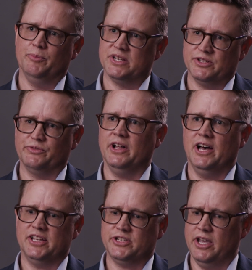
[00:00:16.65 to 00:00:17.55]
best of
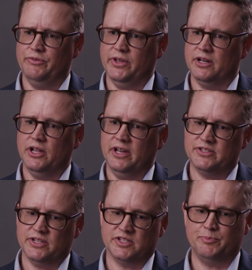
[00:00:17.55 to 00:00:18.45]
class AV clients that